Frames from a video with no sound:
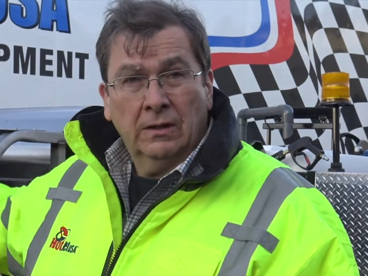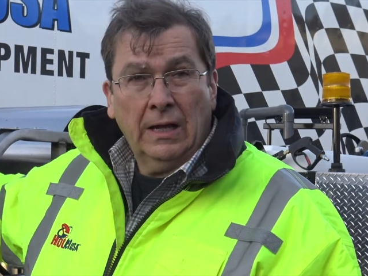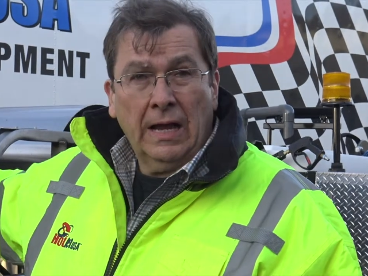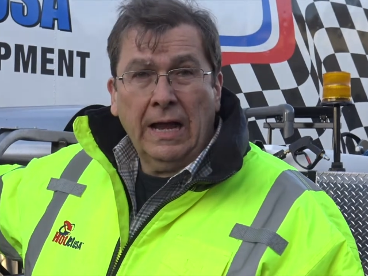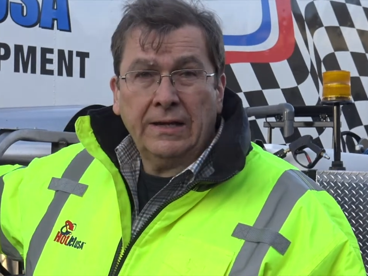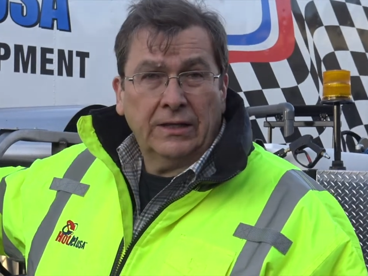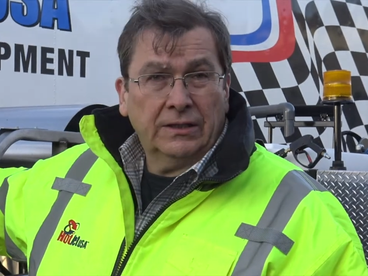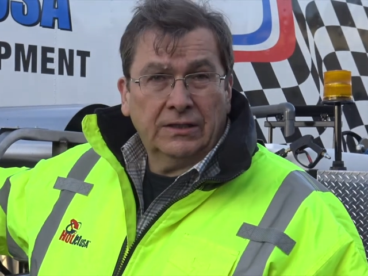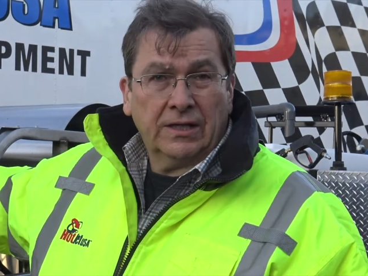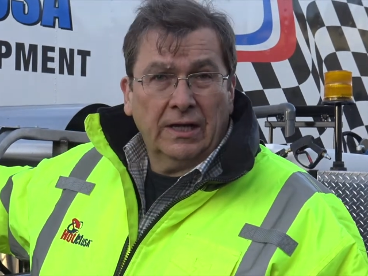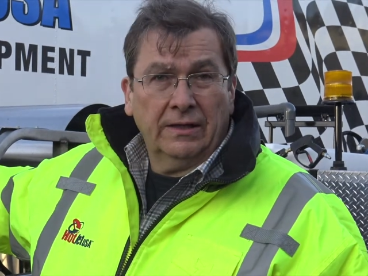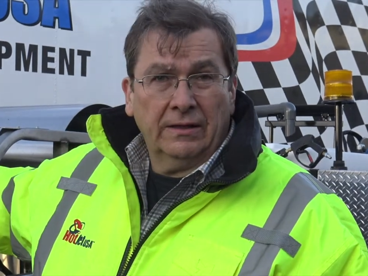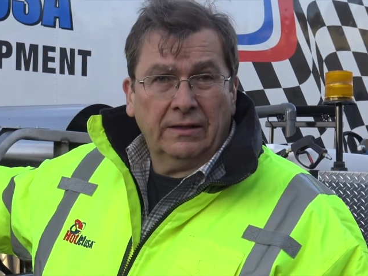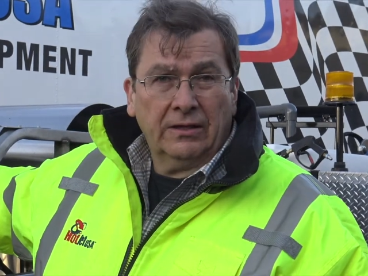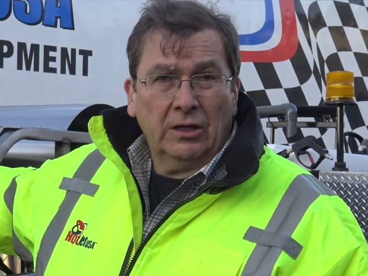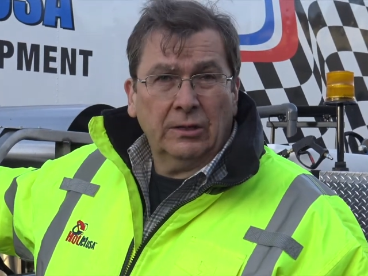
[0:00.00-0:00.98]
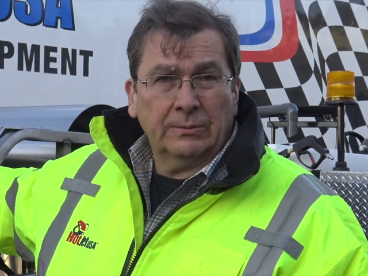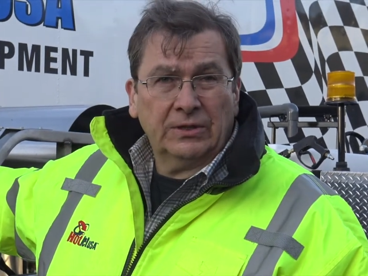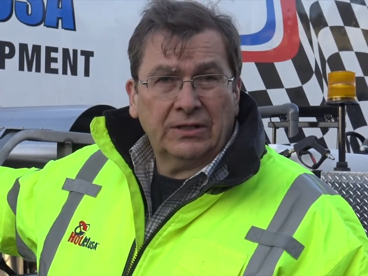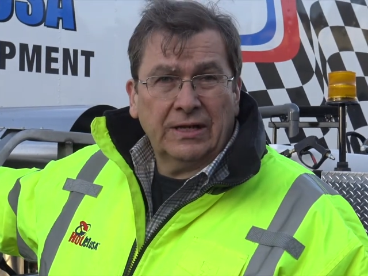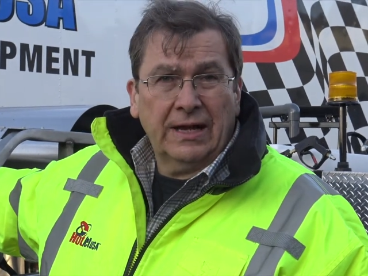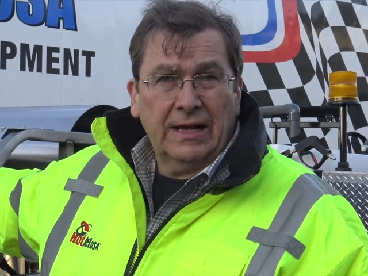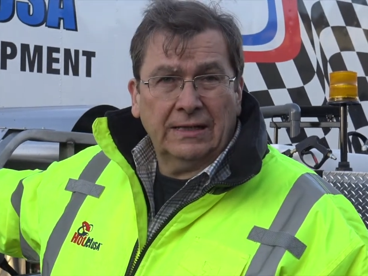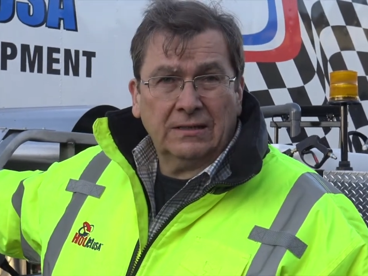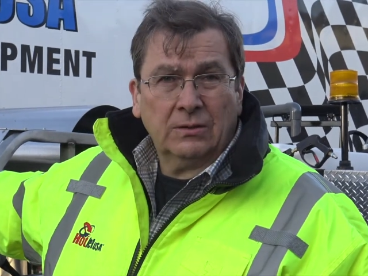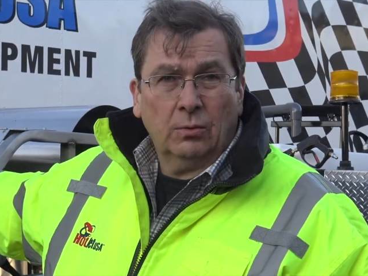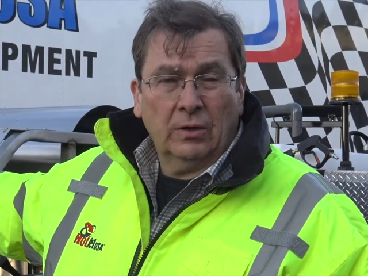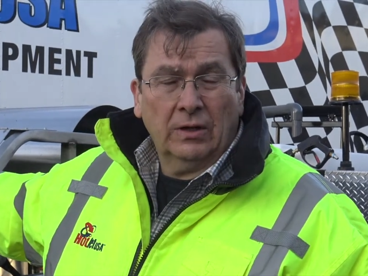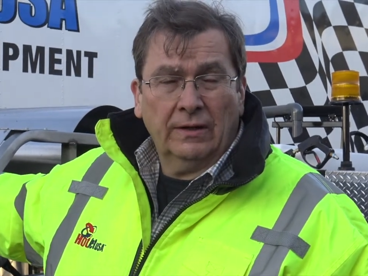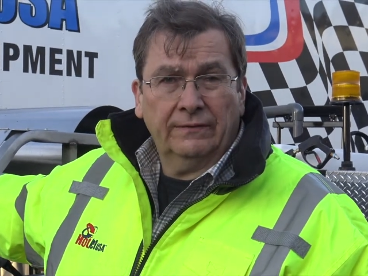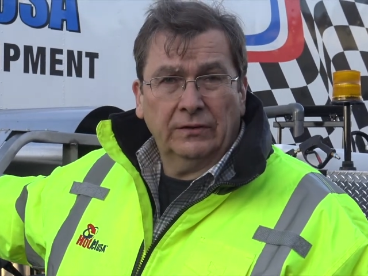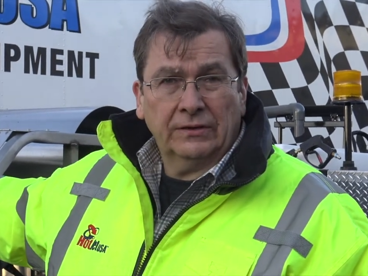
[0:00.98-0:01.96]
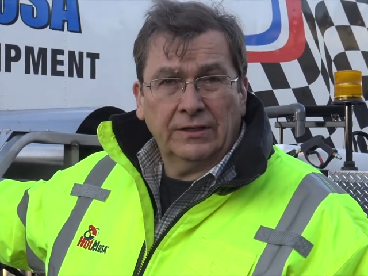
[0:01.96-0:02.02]
And you can set the thermostats to
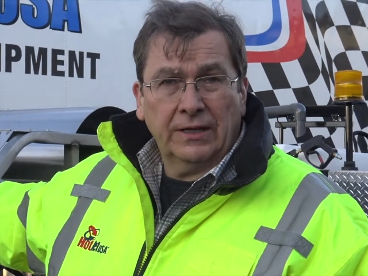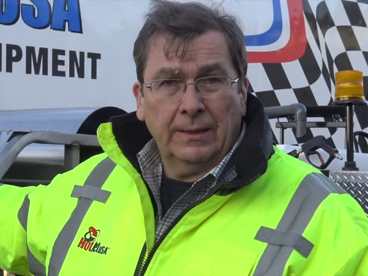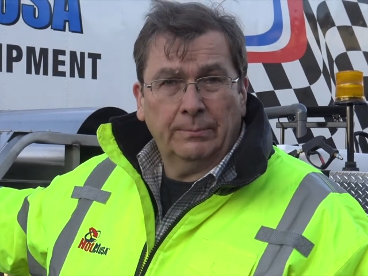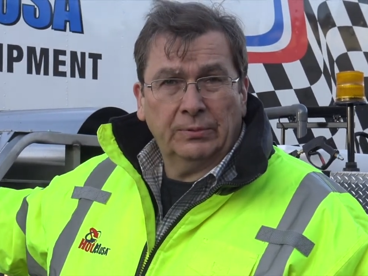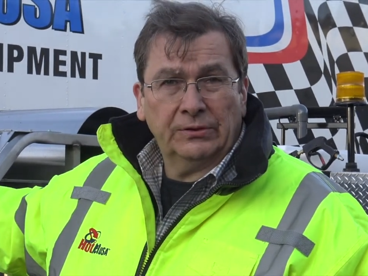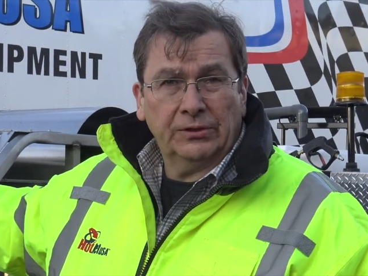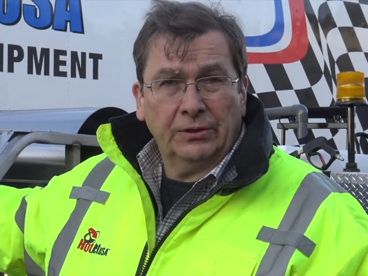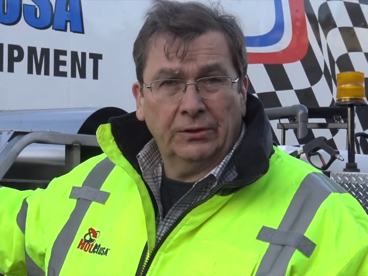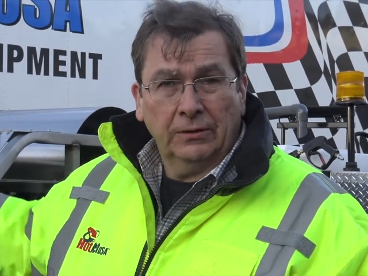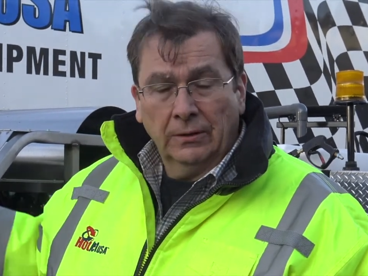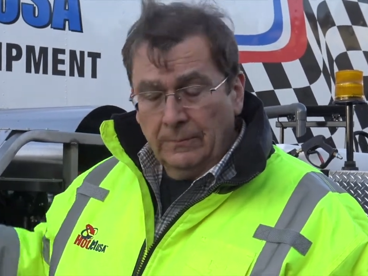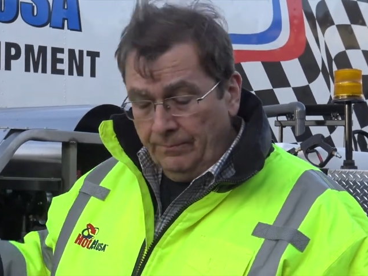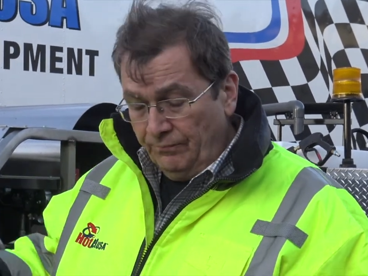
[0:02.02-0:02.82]
whatever temperature.